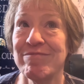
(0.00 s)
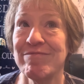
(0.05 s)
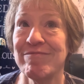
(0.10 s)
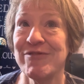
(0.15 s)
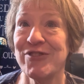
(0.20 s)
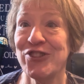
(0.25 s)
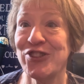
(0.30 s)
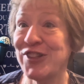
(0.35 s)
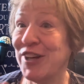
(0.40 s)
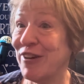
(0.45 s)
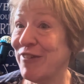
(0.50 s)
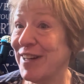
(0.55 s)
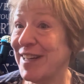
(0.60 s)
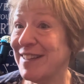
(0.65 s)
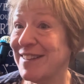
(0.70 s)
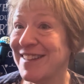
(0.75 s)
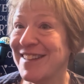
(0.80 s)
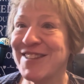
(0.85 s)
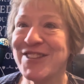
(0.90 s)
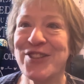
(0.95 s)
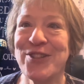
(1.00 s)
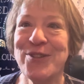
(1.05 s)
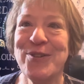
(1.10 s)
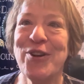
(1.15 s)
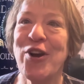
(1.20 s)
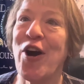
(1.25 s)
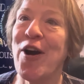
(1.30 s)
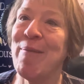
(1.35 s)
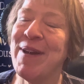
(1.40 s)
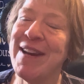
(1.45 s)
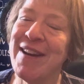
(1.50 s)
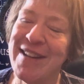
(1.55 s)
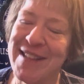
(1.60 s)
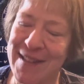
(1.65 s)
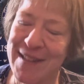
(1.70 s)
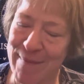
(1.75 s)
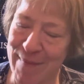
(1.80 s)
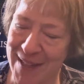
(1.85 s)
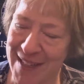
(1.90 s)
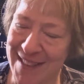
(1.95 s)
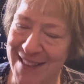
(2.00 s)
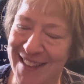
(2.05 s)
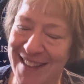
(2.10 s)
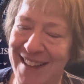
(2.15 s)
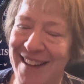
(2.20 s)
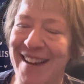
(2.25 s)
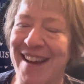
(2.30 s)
share it, to comment is amazing.